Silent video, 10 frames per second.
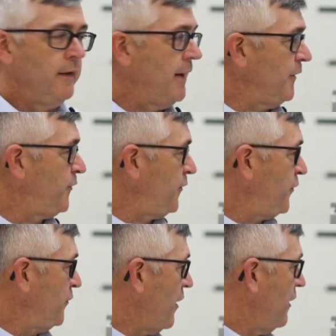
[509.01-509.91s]
Yes,
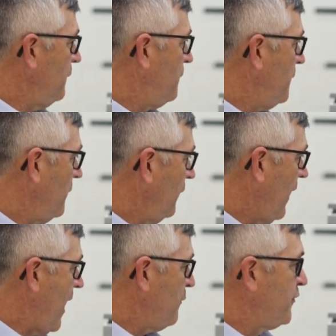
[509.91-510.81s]
this is our
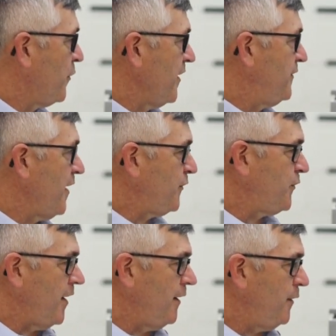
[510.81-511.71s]
laboratory
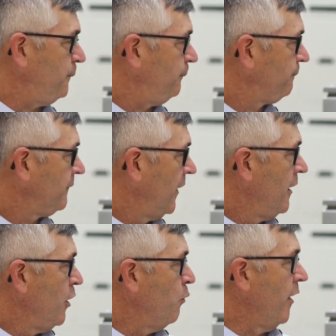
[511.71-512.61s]
test setup
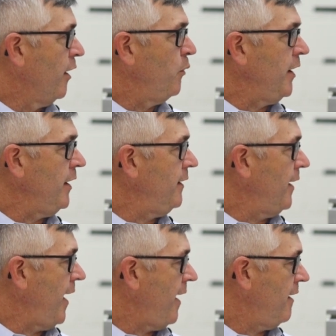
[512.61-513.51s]
where
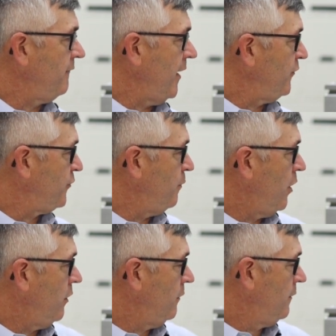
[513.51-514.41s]
we have a
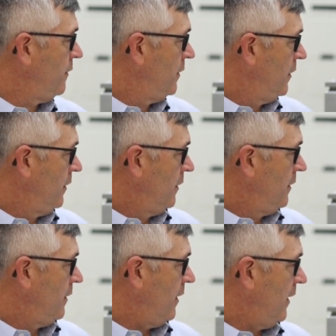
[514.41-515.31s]
small
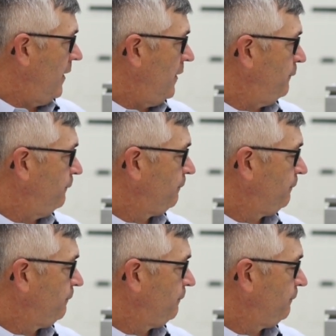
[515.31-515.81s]
polymer